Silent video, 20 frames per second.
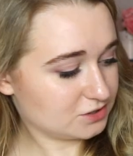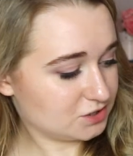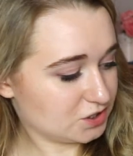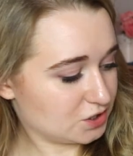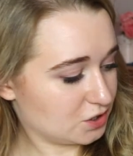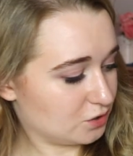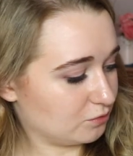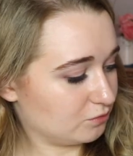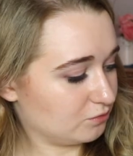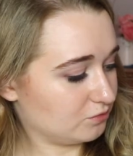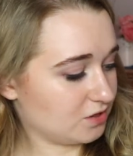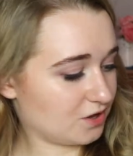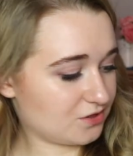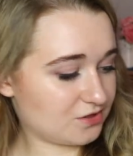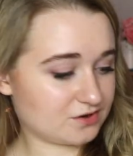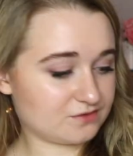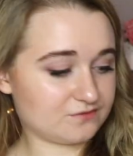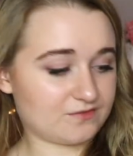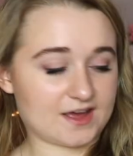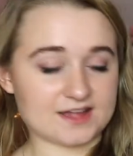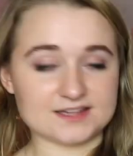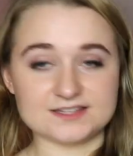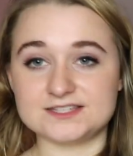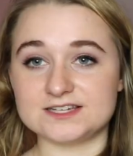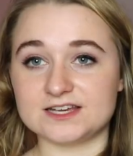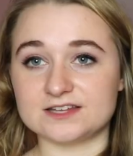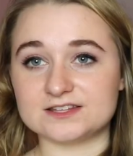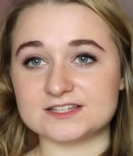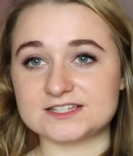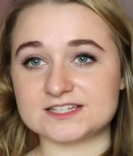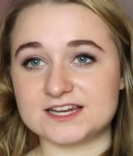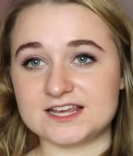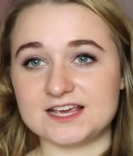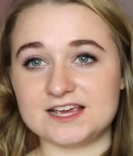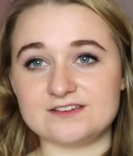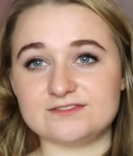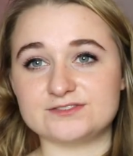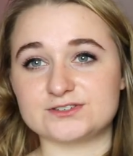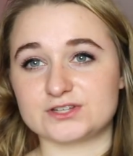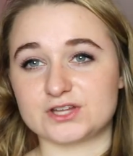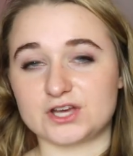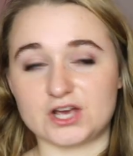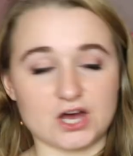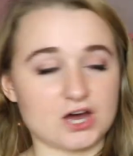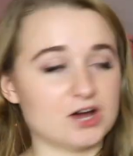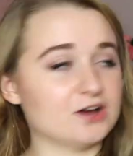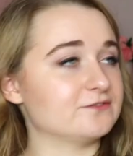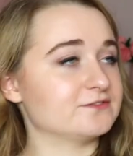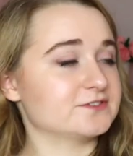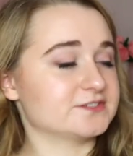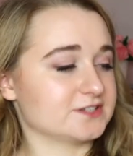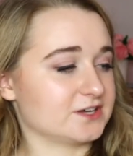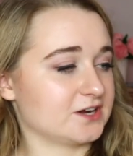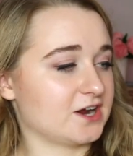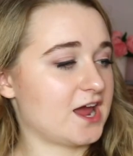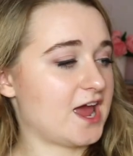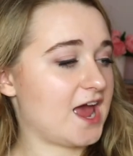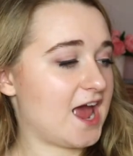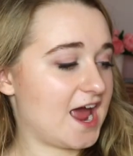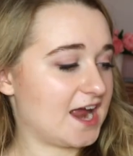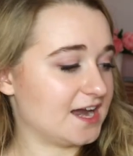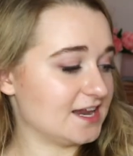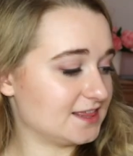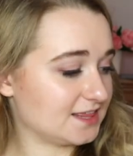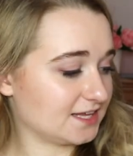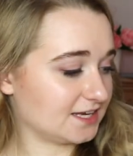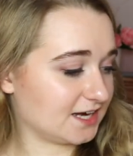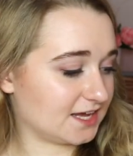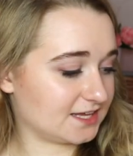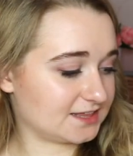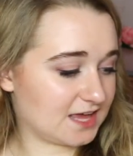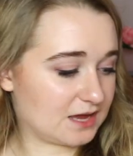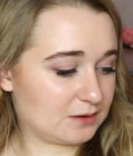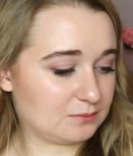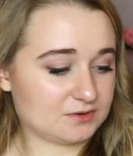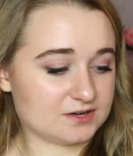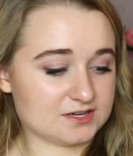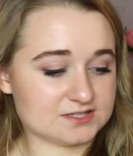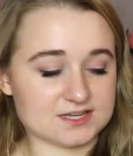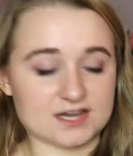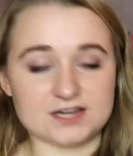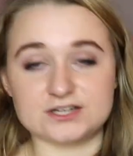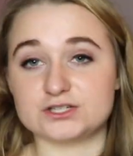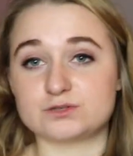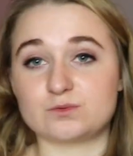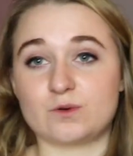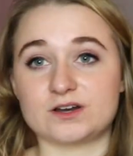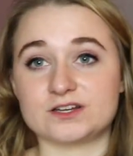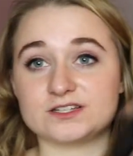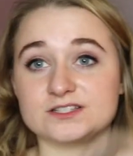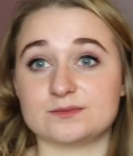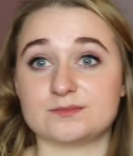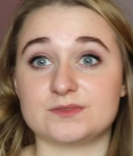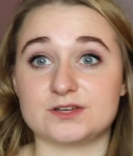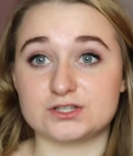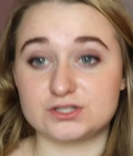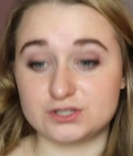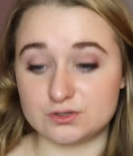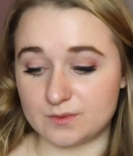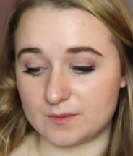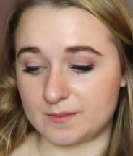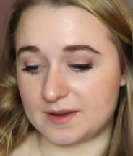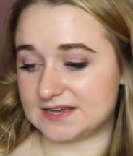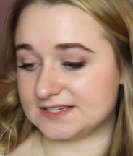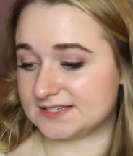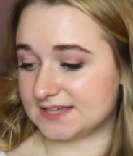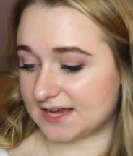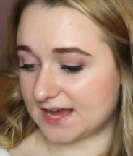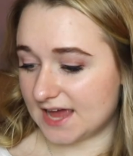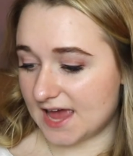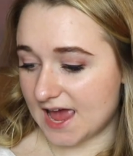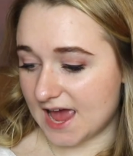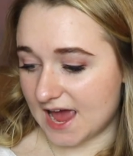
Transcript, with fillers: you know, nothing fancy on the sleeves or the cuffs or anything like that because I just wanted something super basic.